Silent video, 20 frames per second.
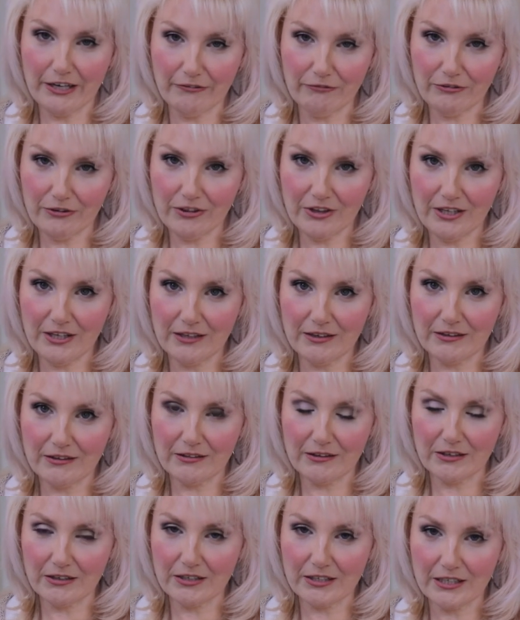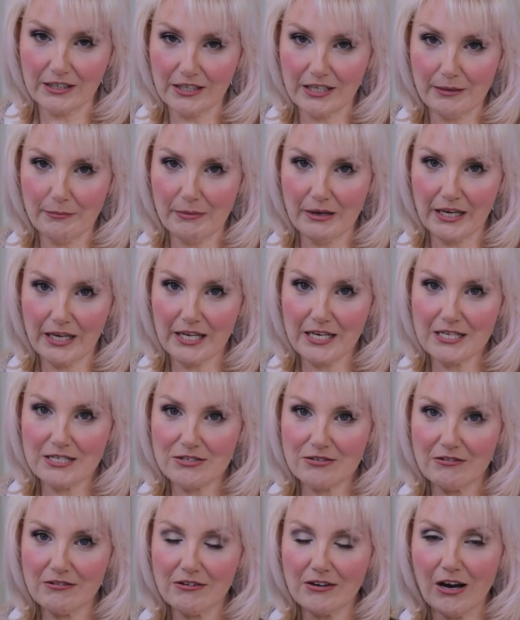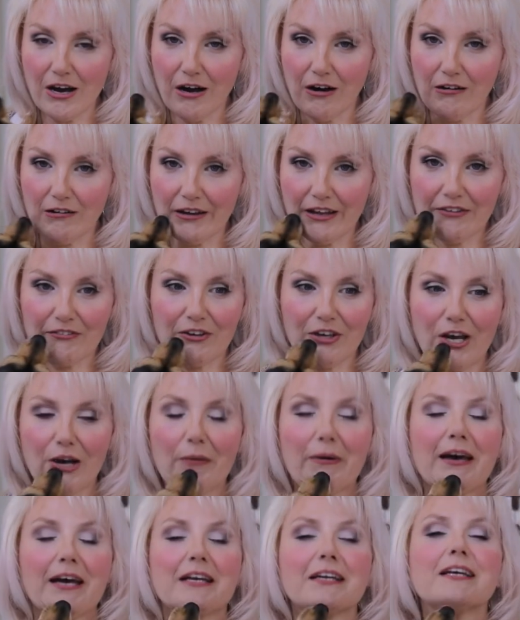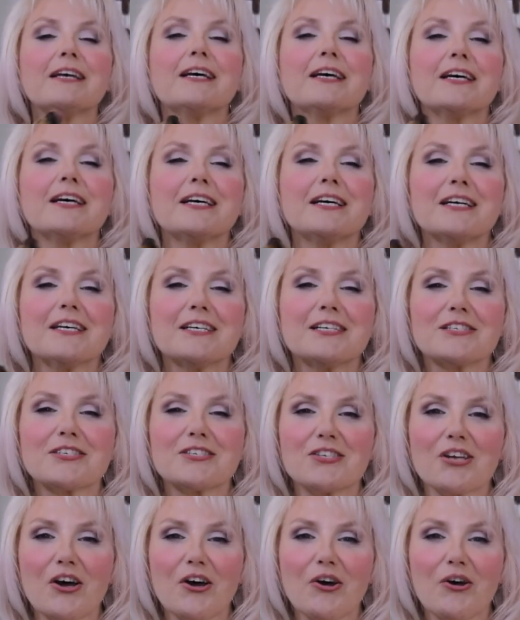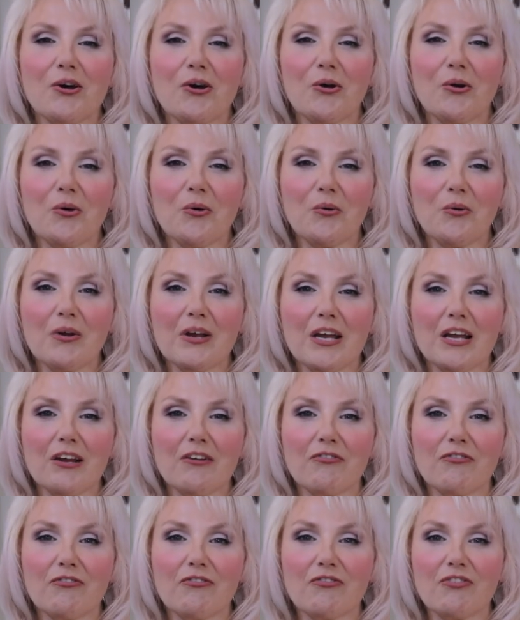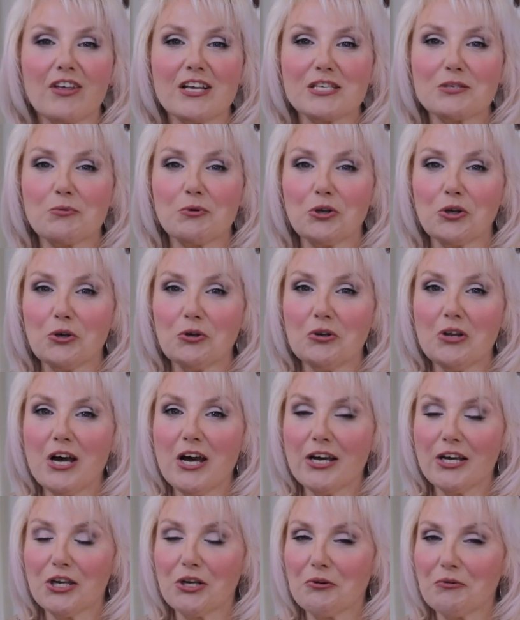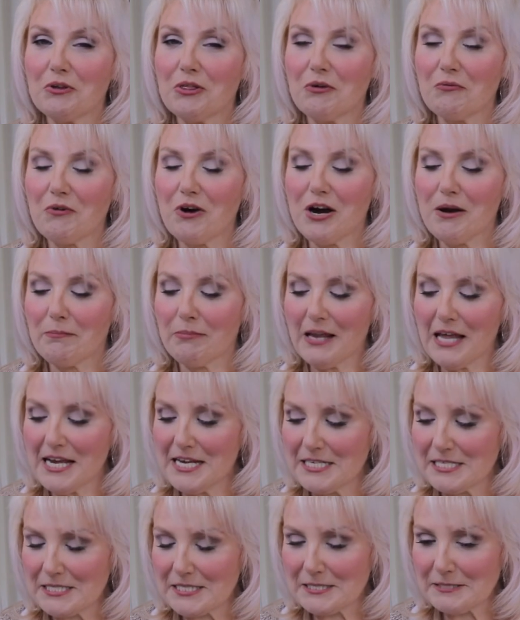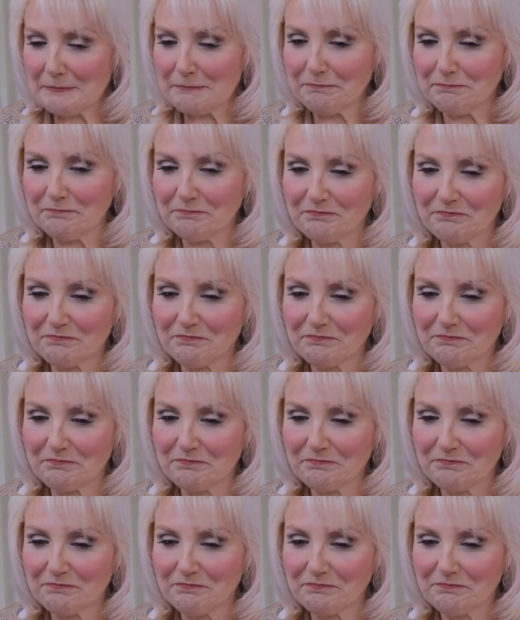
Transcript: and everything that I can get my hands on, I'll have a go at. So if that's what you like, you're in the right place.